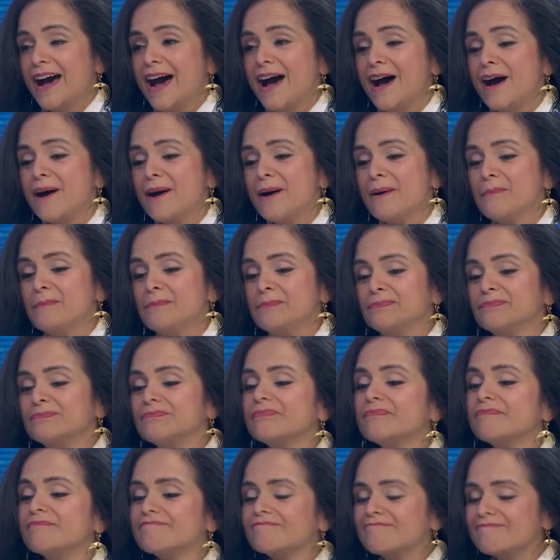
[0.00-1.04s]
Um,
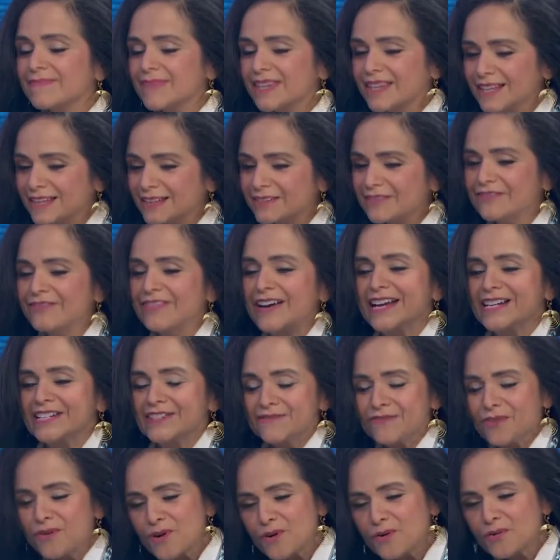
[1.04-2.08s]

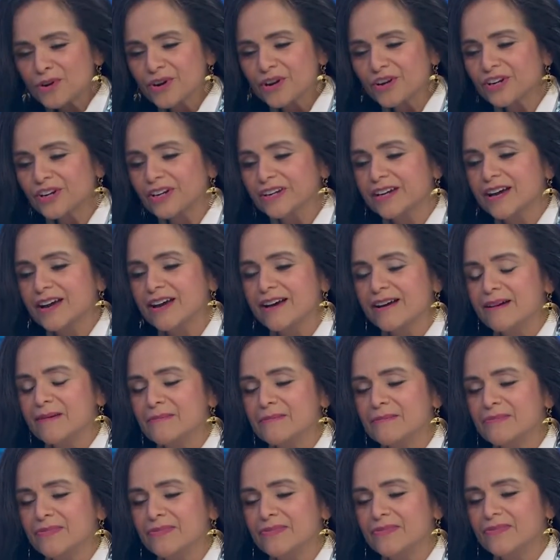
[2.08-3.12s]
fast forward,
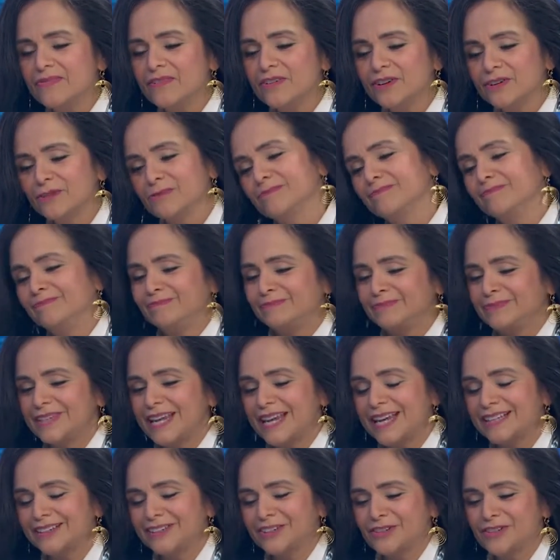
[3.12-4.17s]
um,
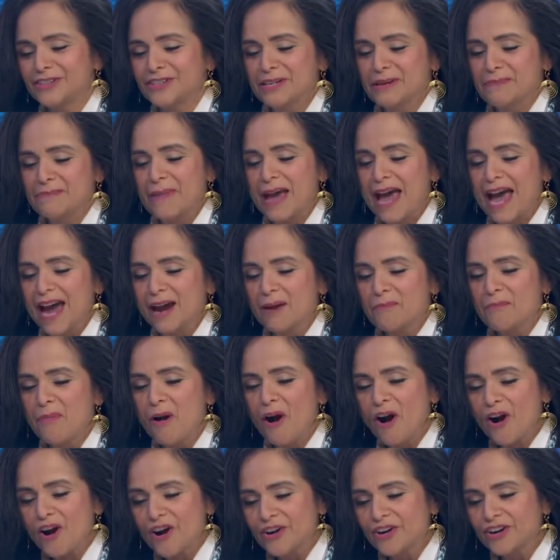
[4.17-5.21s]
take a little step back,
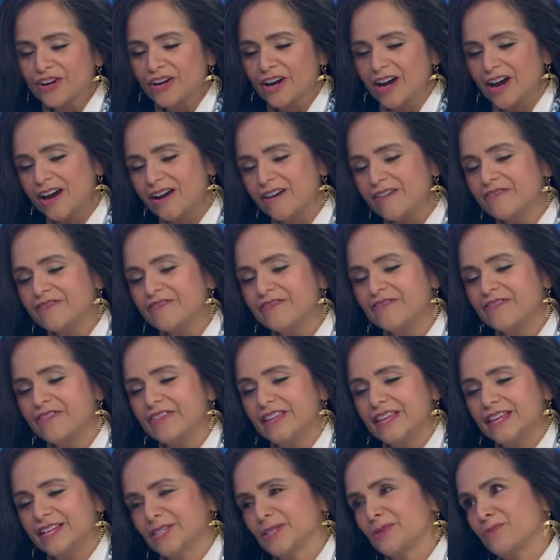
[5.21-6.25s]
part of
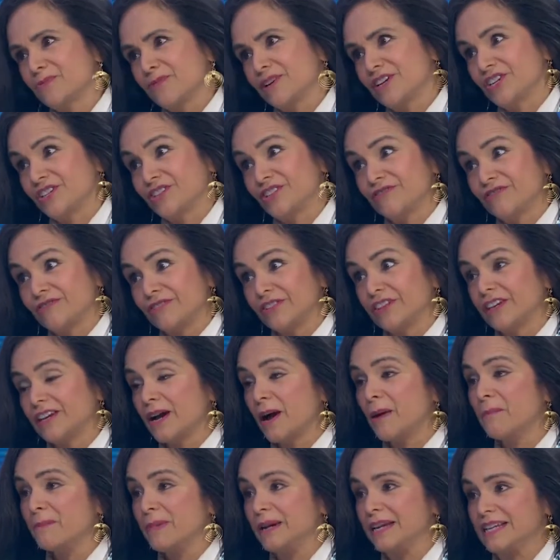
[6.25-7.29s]
the inspiration for the
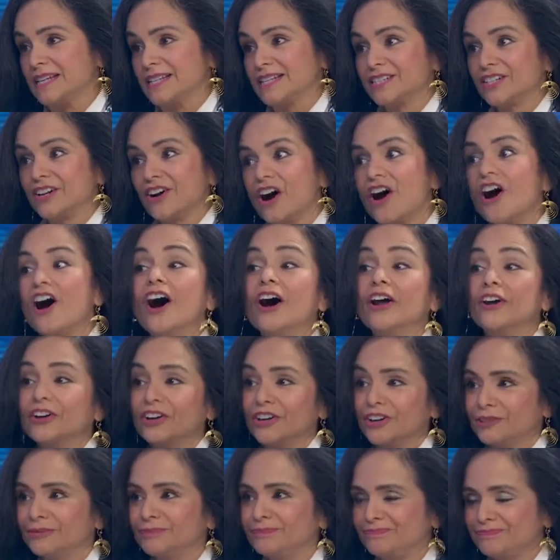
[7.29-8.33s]
company is to
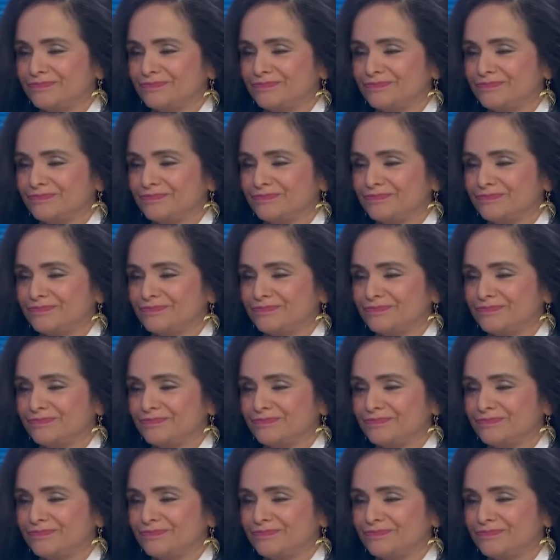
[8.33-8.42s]
honor,